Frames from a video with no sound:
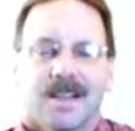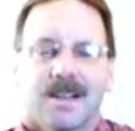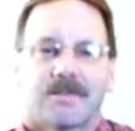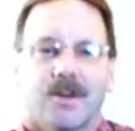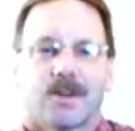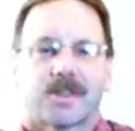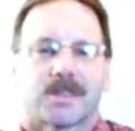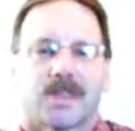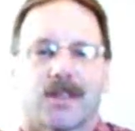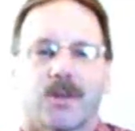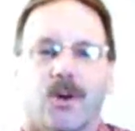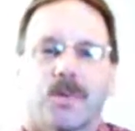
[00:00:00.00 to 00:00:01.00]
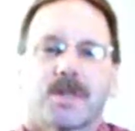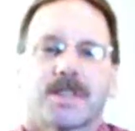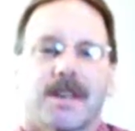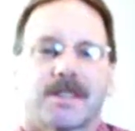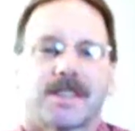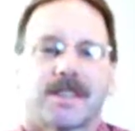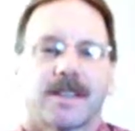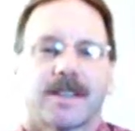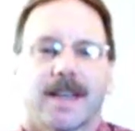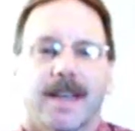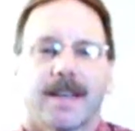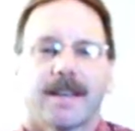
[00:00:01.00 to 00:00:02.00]
Hi folks, Norm DeSales here
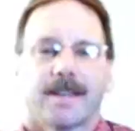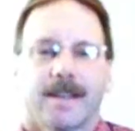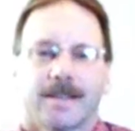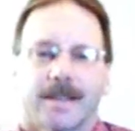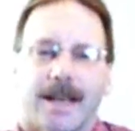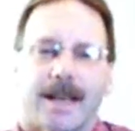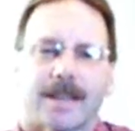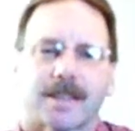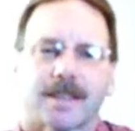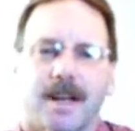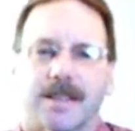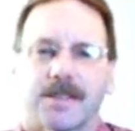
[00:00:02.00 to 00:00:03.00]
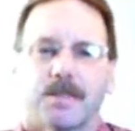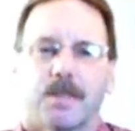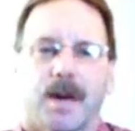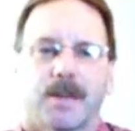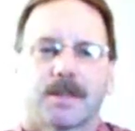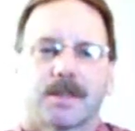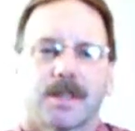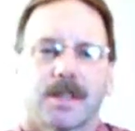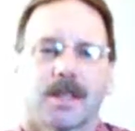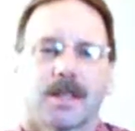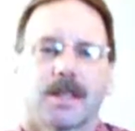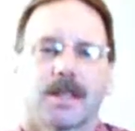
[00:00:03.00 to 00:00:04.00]
again, and today I'd like to talk to you
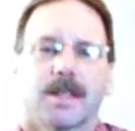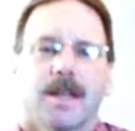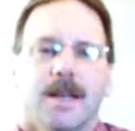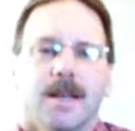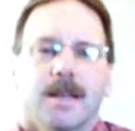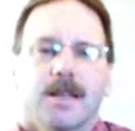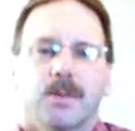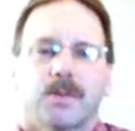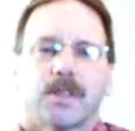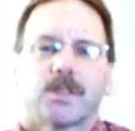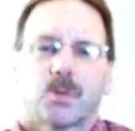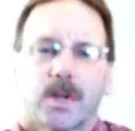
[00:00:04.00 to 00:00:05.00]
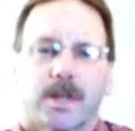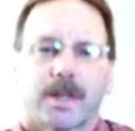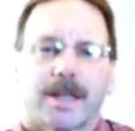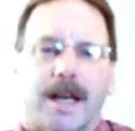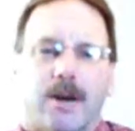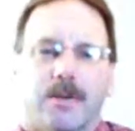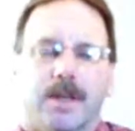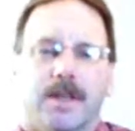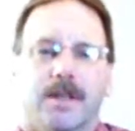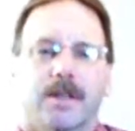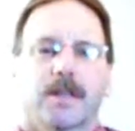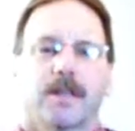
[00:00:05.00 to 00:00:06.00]
about using a Twitter account
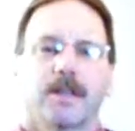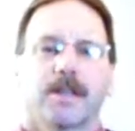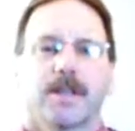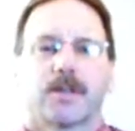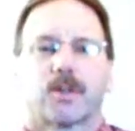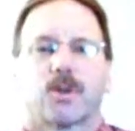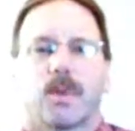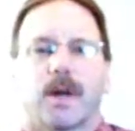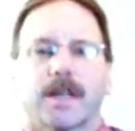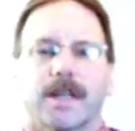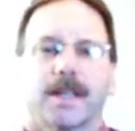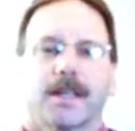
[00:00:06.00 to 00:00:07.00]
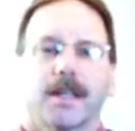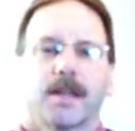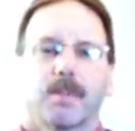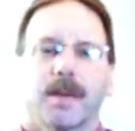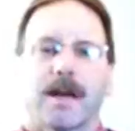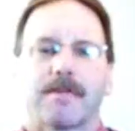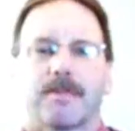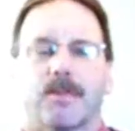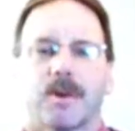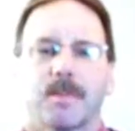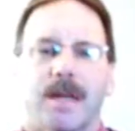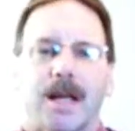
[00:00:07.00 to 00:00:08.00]
in your integral marketing
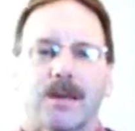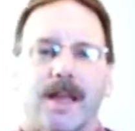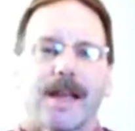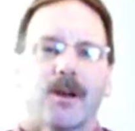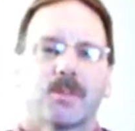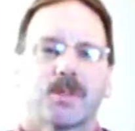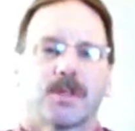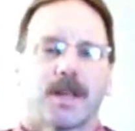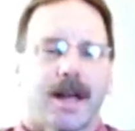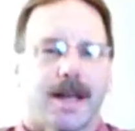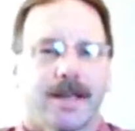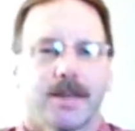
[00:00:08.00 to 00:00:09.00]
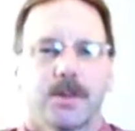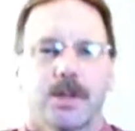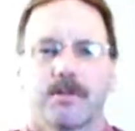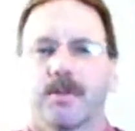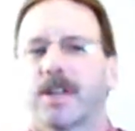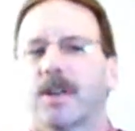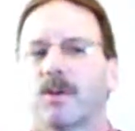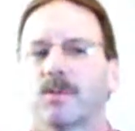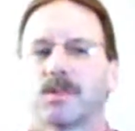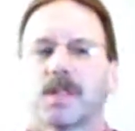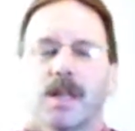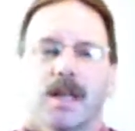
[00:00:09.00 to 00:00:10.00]
platform and how that helps you tie into your
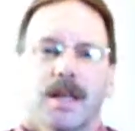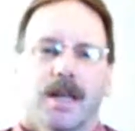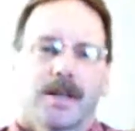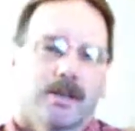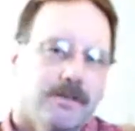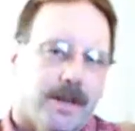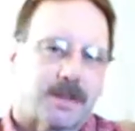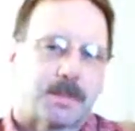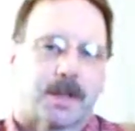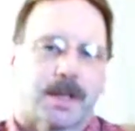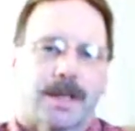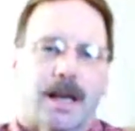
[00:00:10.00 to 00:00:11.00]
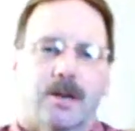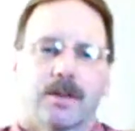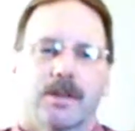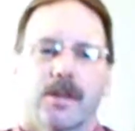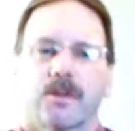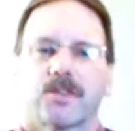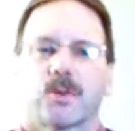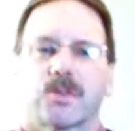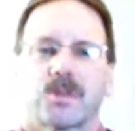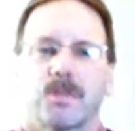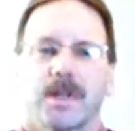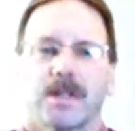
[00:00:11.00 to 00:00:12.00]
videos and your Facebook account and the other
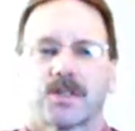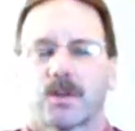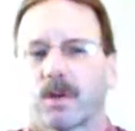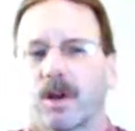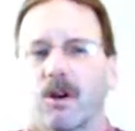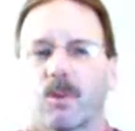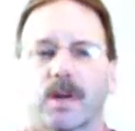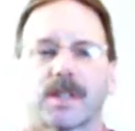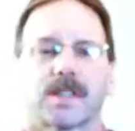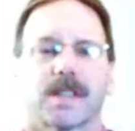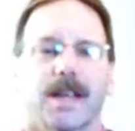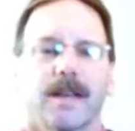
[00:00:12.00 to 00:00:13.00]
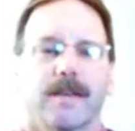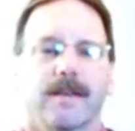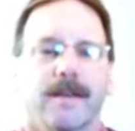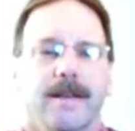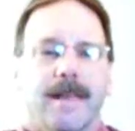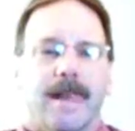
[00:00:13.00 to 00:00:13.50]
social media so it all works together.